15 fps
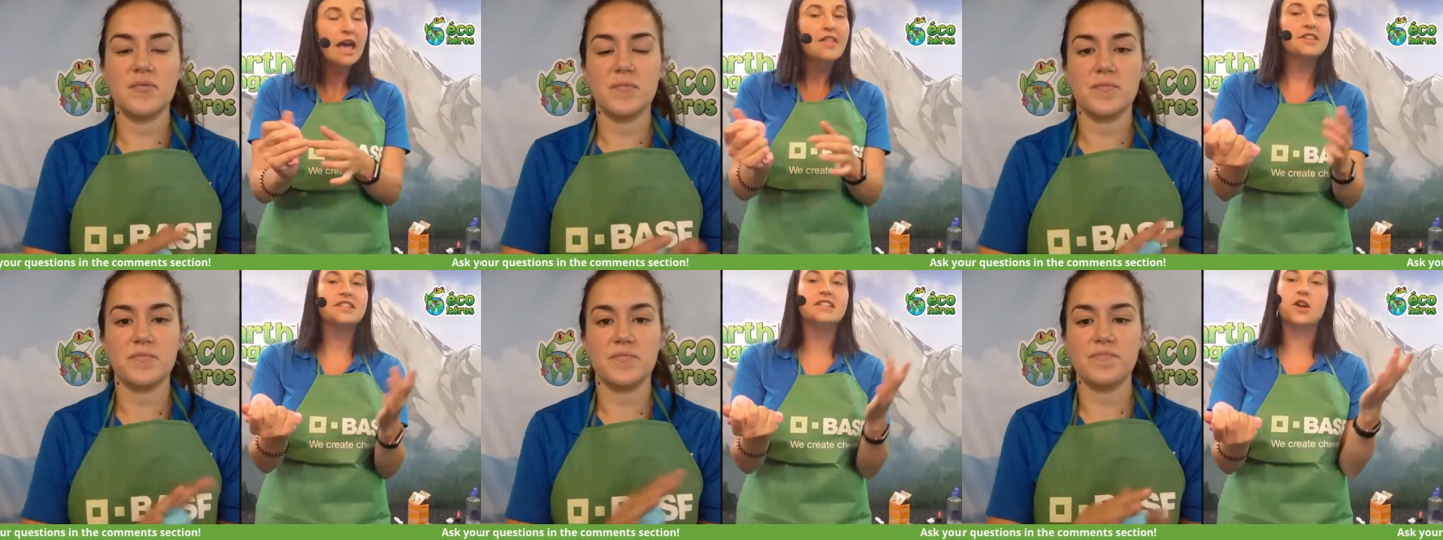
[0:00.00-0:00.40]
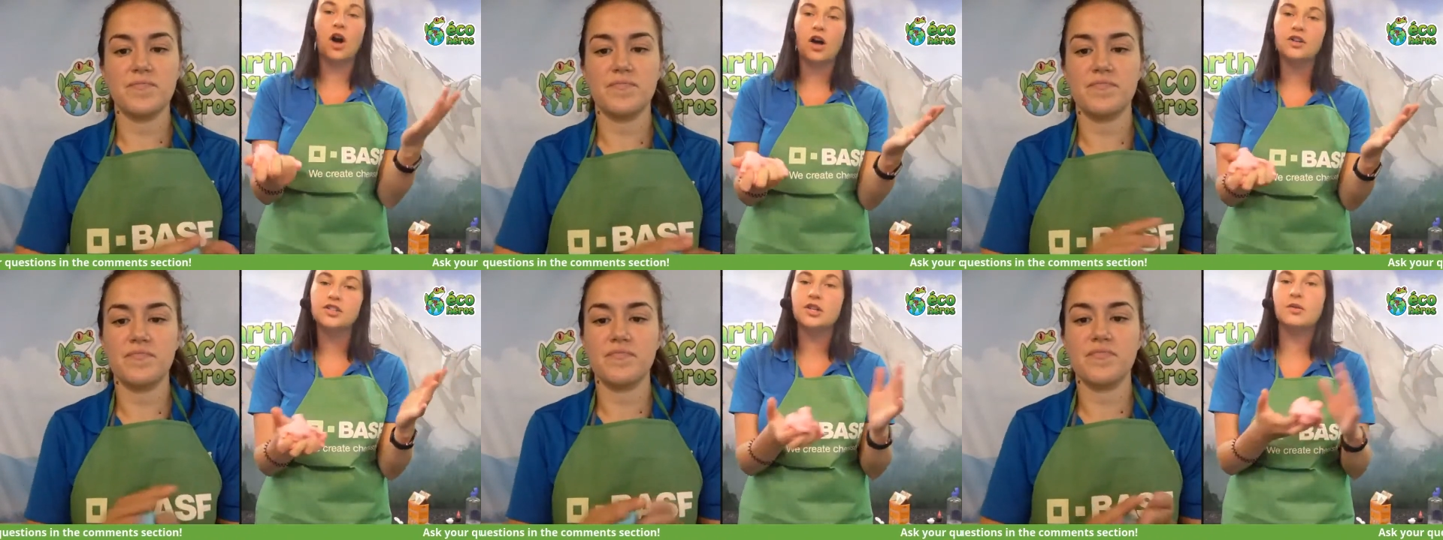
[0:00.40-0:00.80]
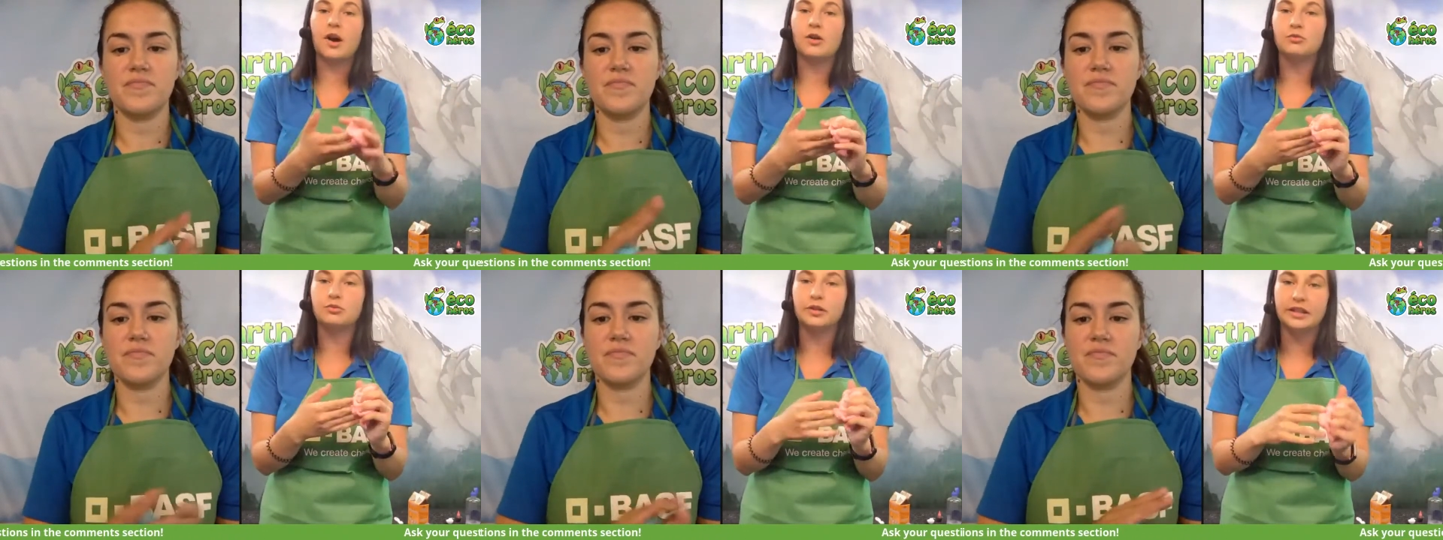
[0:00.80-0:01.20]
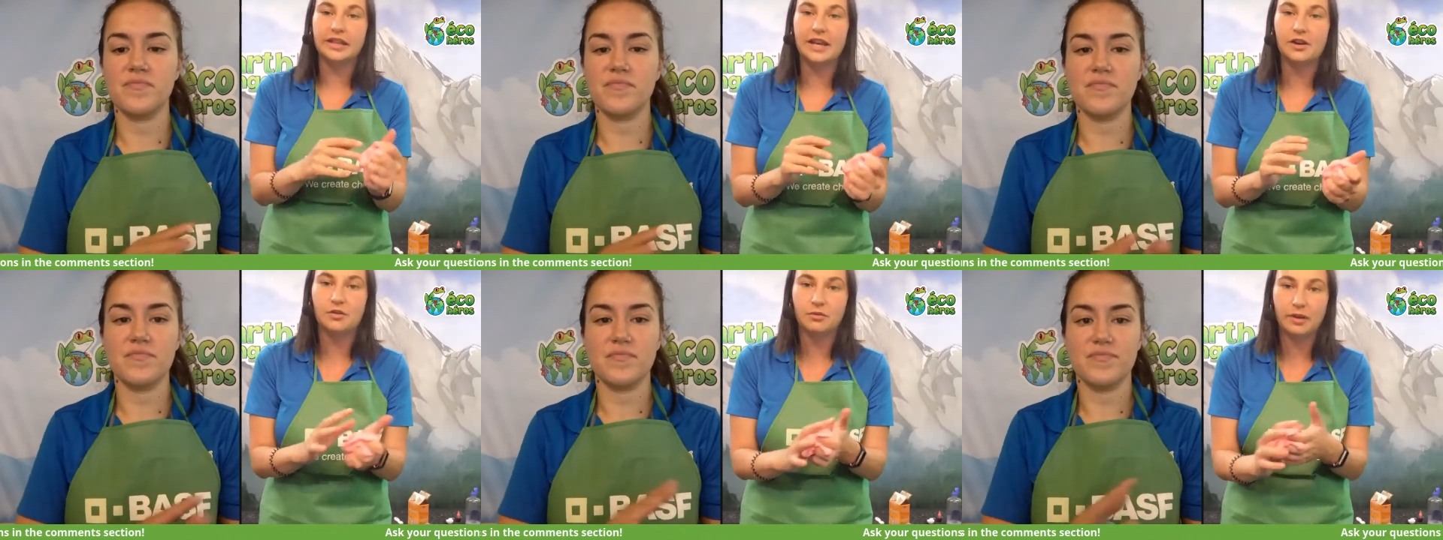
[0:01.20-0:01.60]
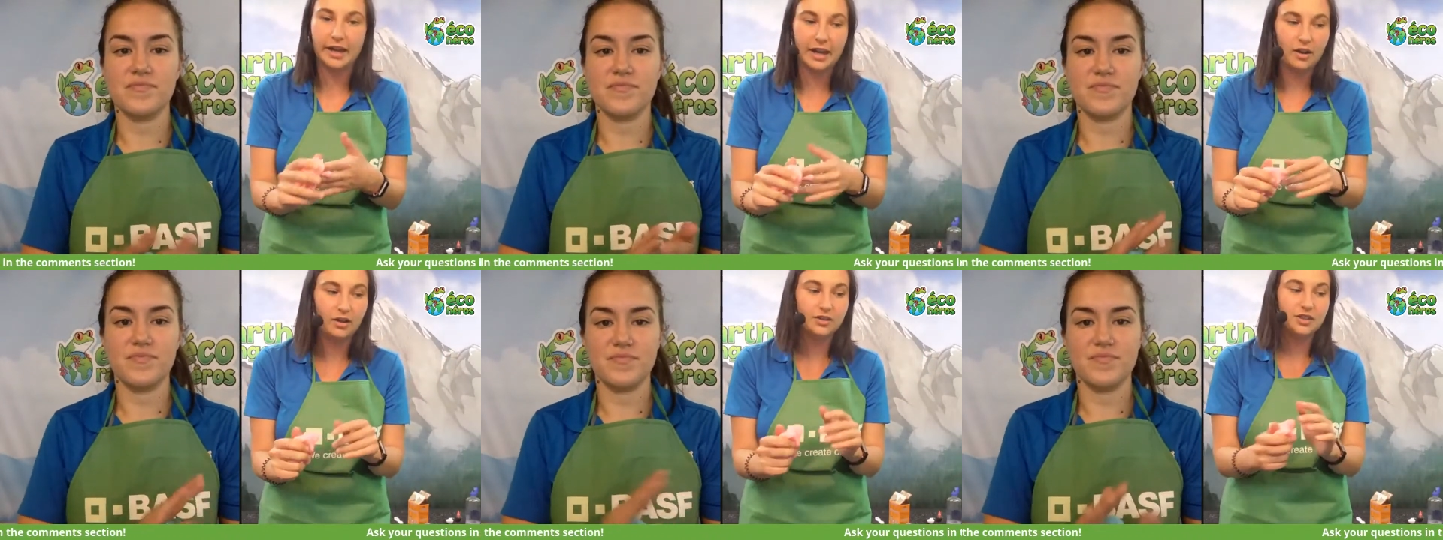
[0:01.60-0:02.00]
Speaker 1: this is also a really
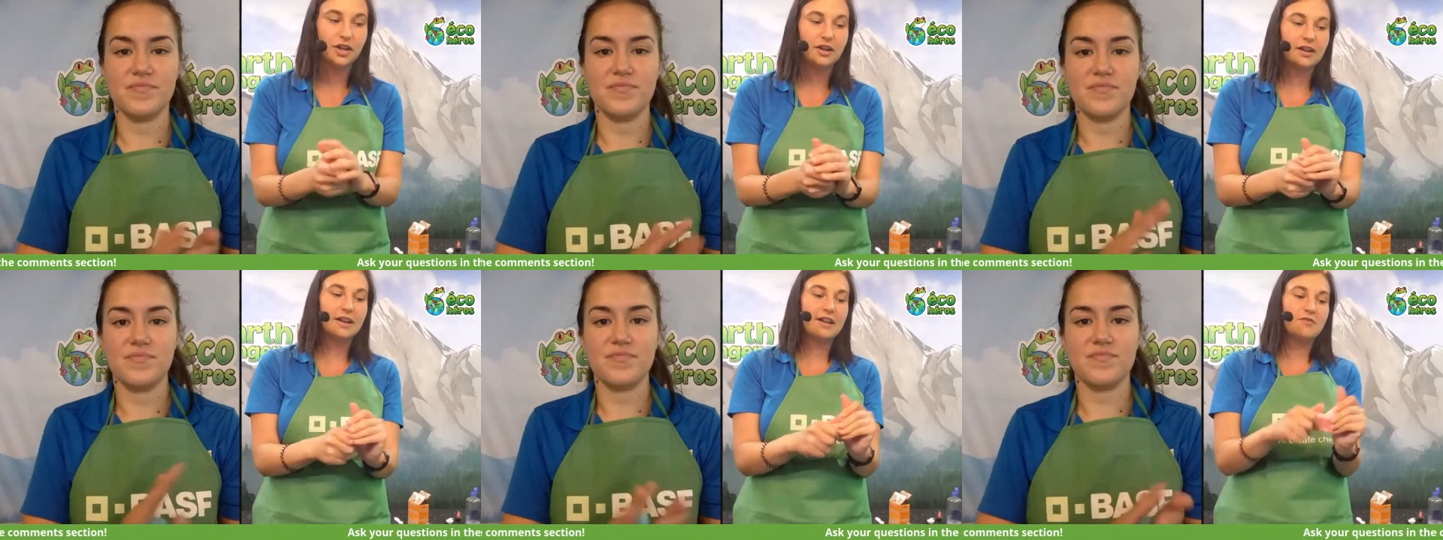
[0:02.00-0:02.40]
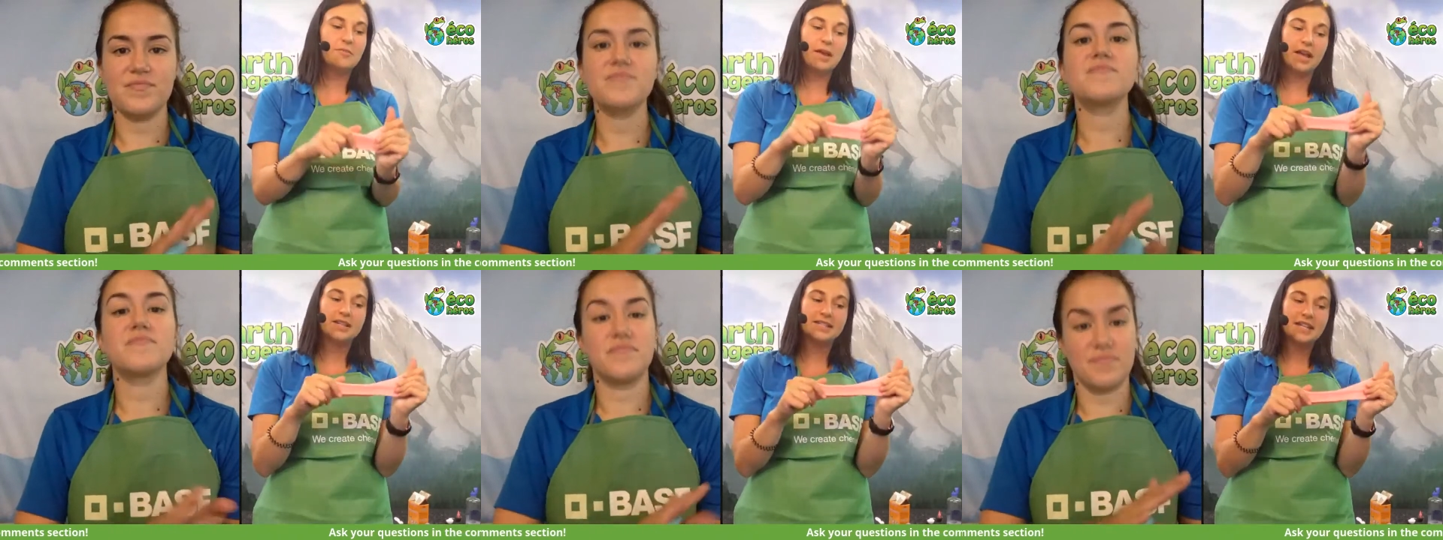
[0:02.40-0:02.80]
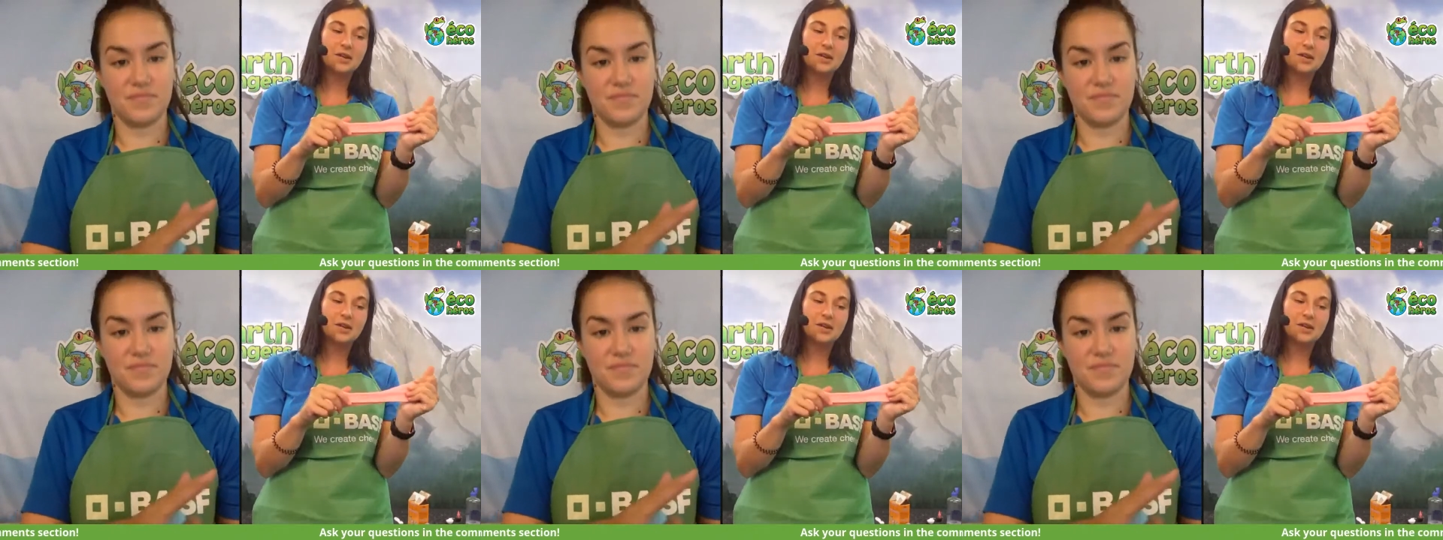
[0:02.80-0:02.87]
great alternative because